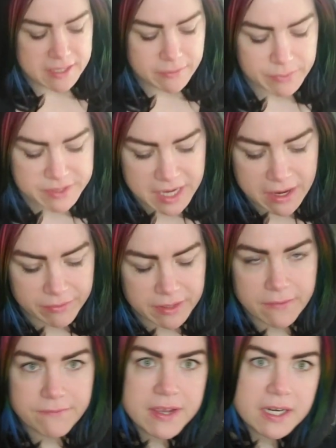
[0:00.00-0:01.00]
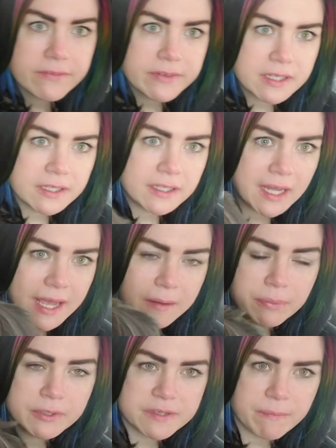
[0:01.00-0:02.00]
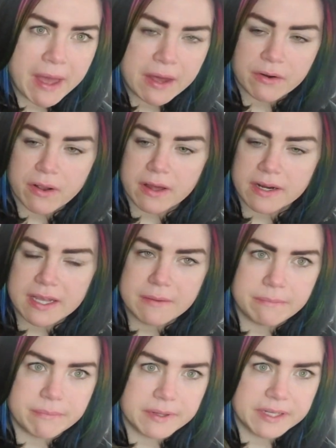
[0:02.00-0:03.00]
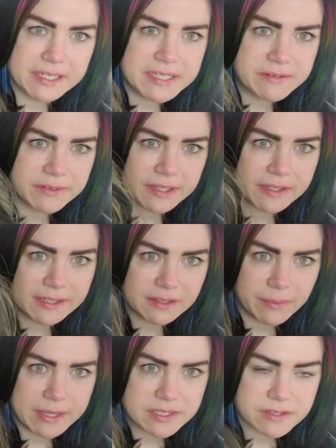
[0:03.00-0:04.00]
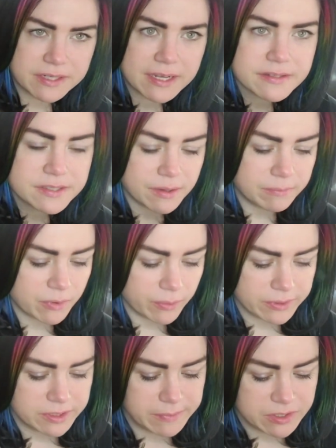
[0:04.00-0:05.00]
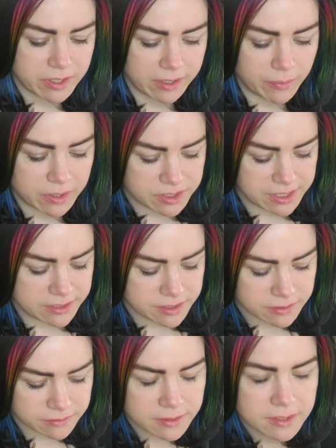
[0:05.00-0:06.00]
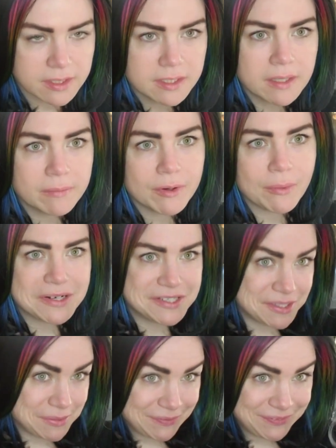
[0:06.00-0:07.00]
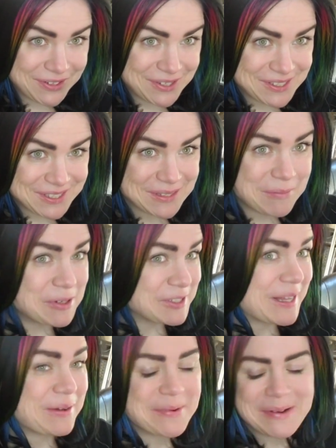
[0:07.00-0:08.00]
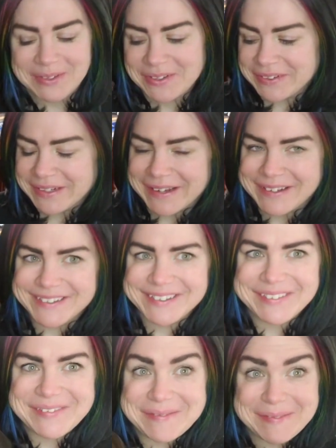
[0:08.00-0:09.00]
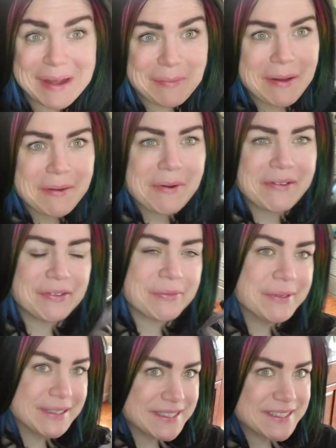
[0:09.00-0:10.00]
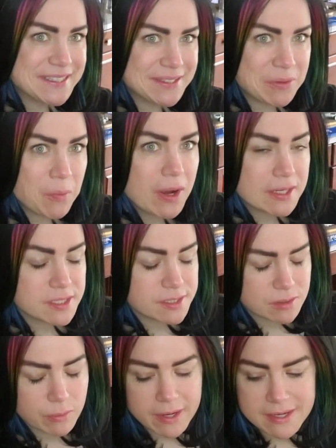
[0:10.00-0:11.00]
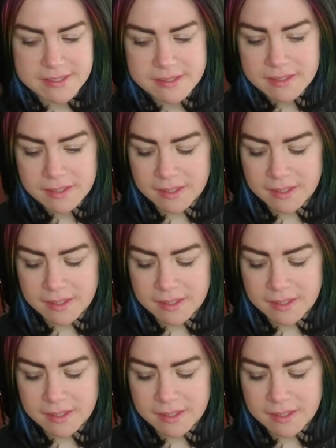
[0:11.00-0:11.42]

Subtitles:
Was not really a fan of it. I had put some powder on it, but I didn't really like the way it turned out, so I'm going to be trying to wash that too. I'm going to wash this one first because I most likely will have to clean out. I probably will have to rinse and wash this twice.